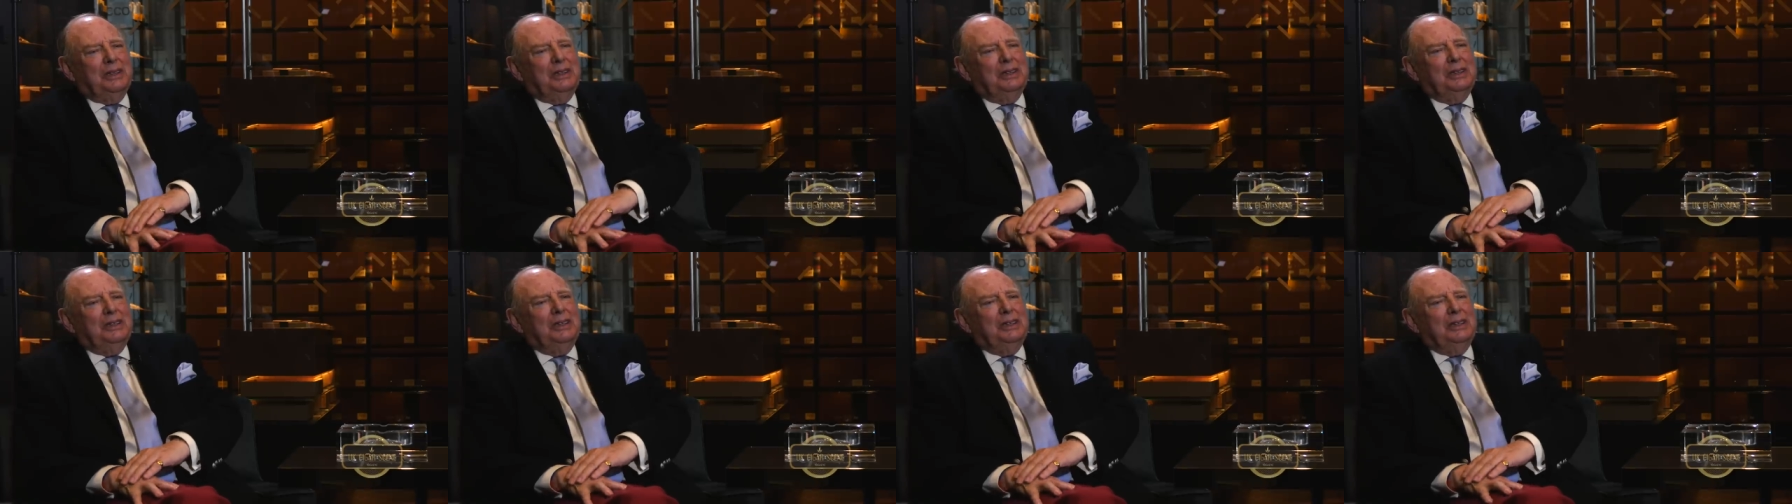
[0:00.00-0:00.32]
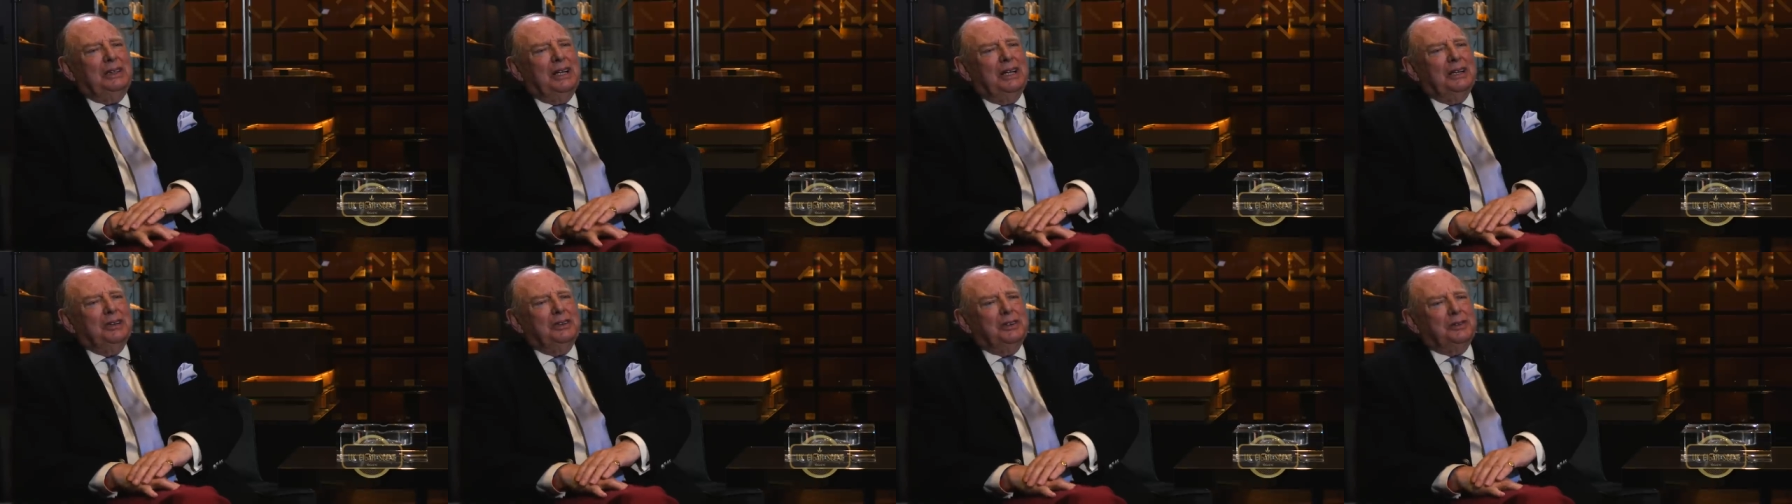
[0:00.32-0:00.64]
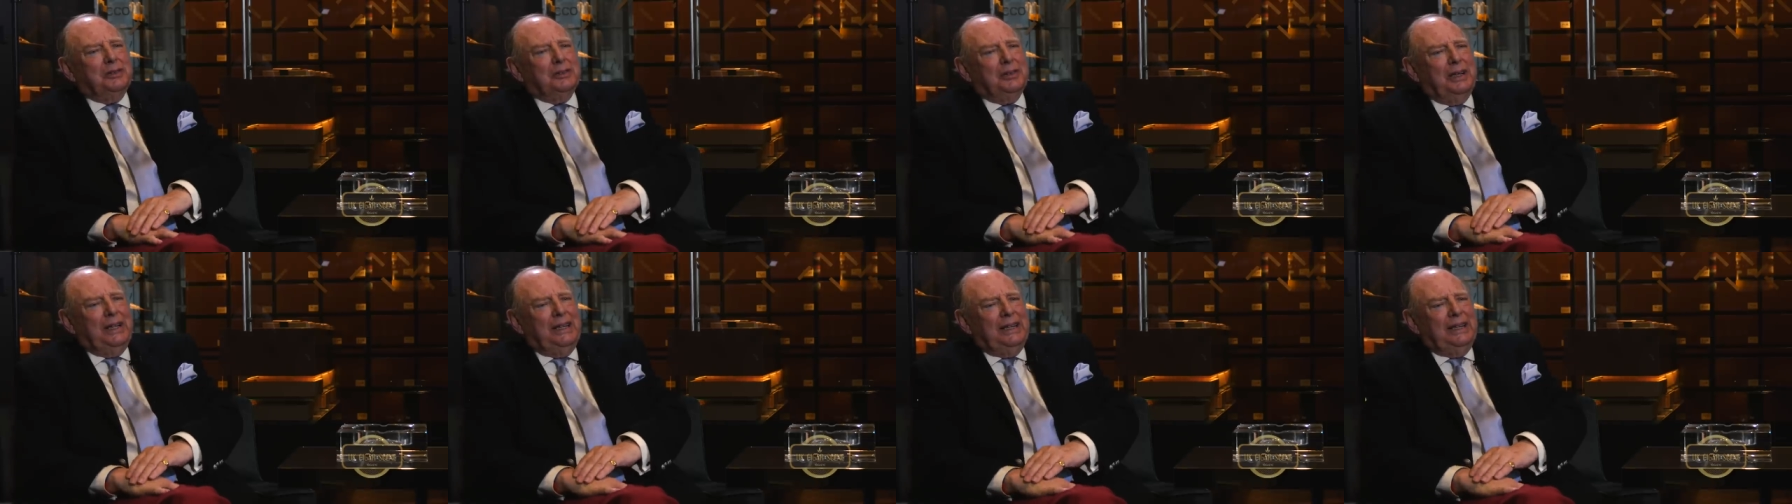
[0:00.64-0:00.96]
the young
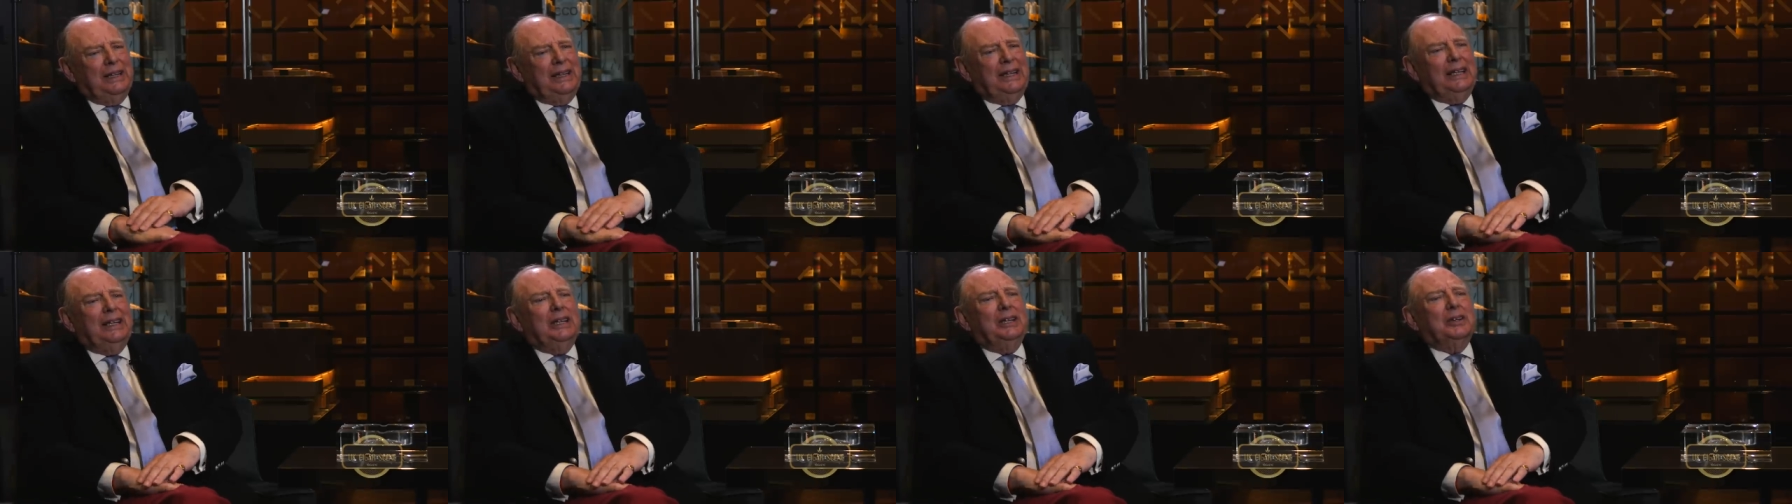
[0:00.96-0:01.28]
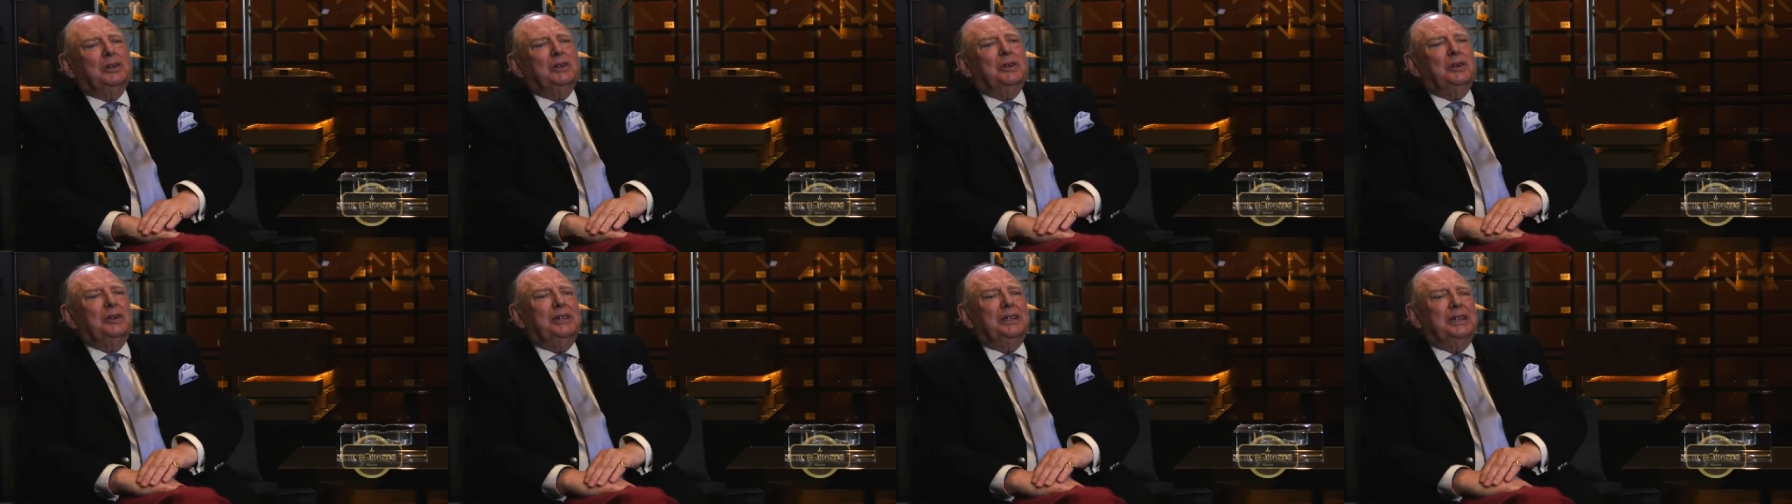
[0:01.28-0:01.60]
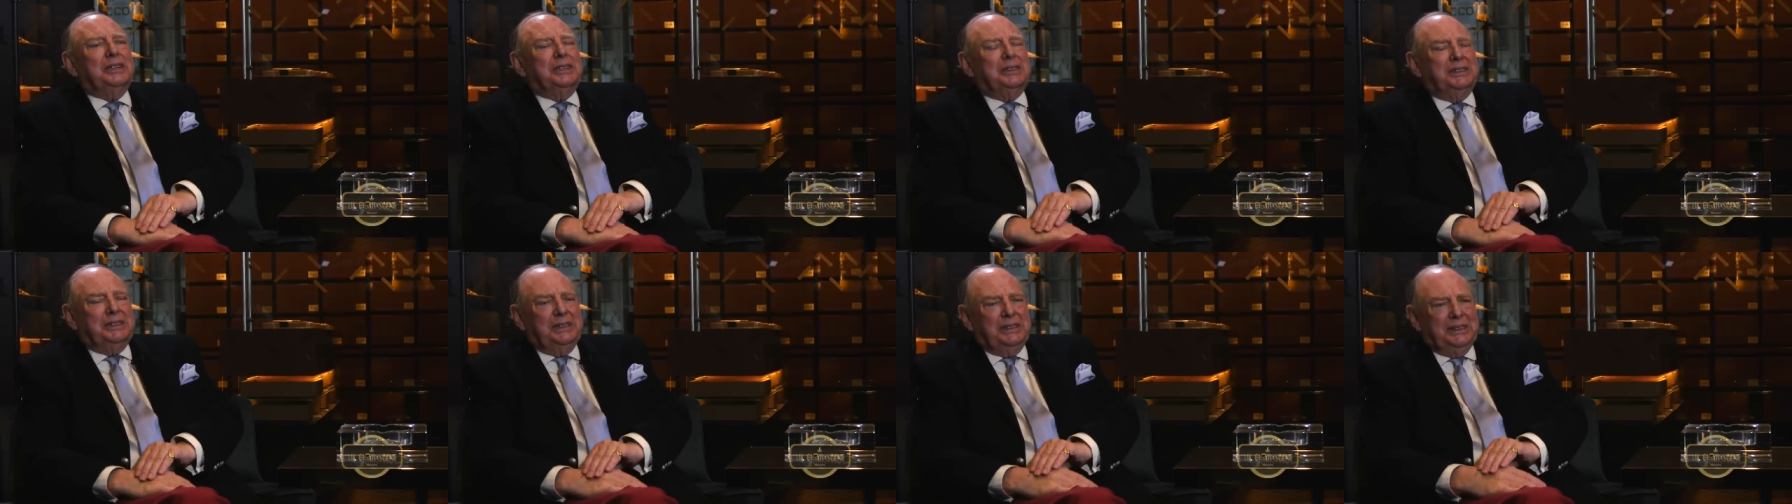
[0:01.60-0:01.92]
trainee or the
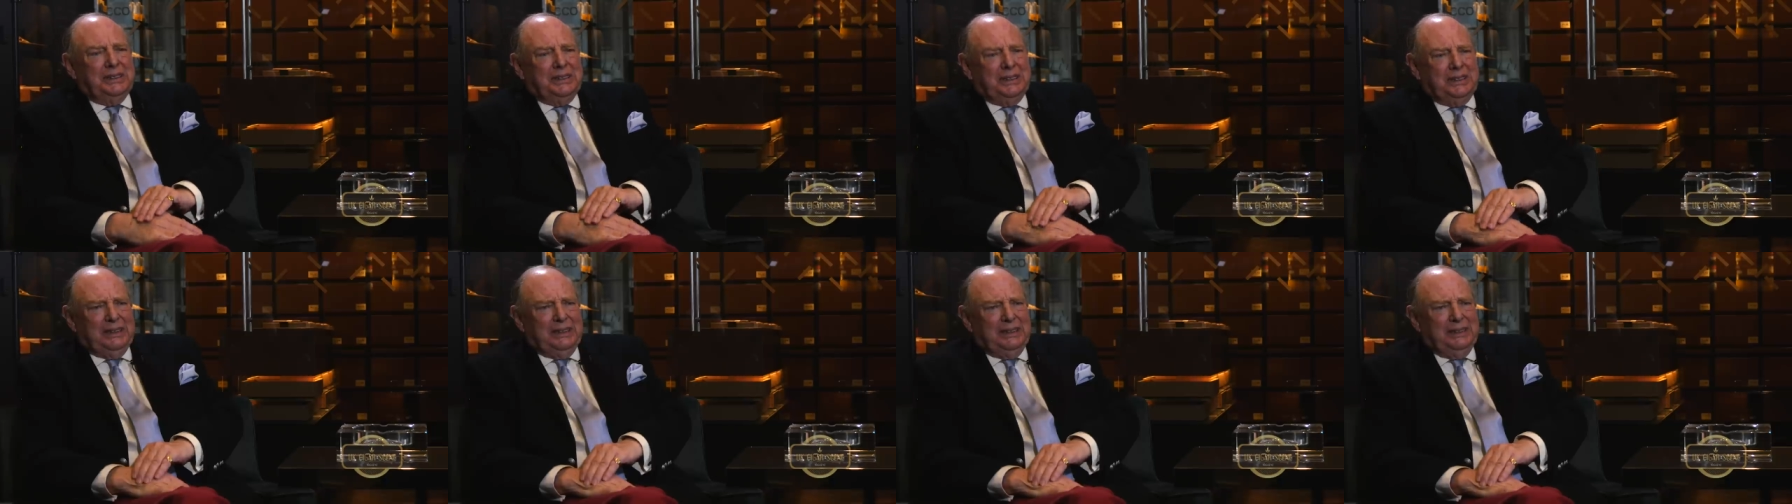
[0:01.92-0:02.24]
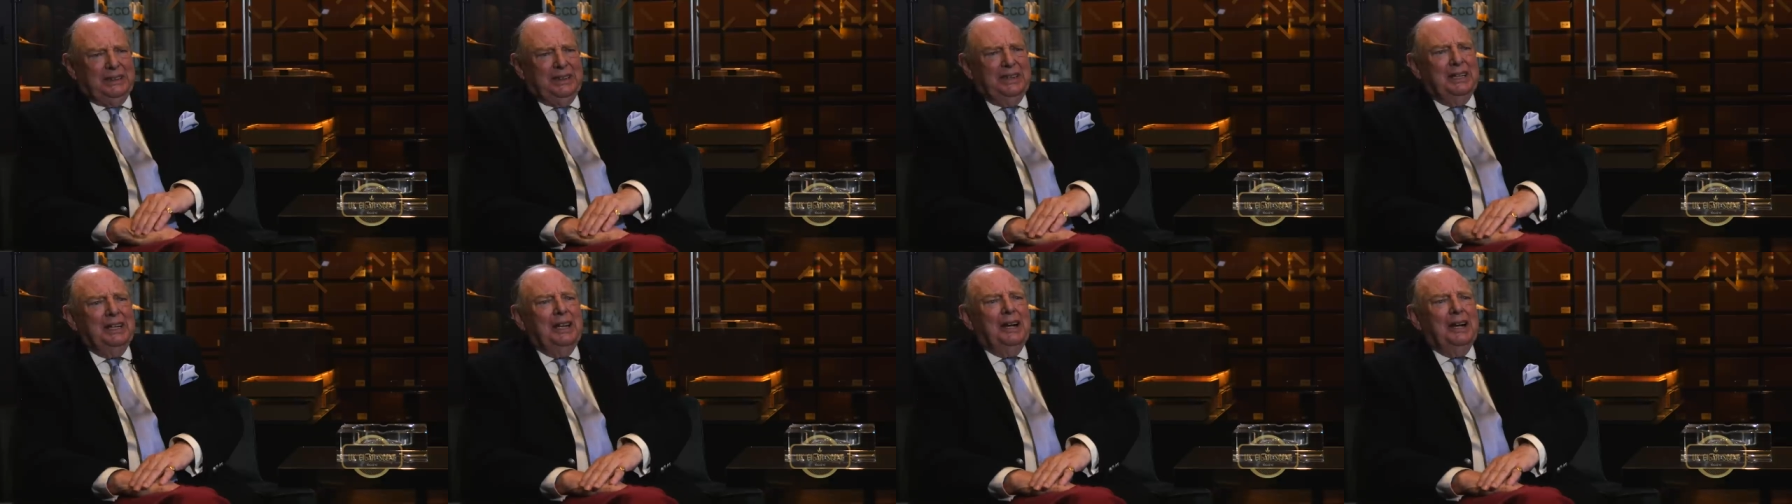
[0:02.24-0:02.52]
assistant,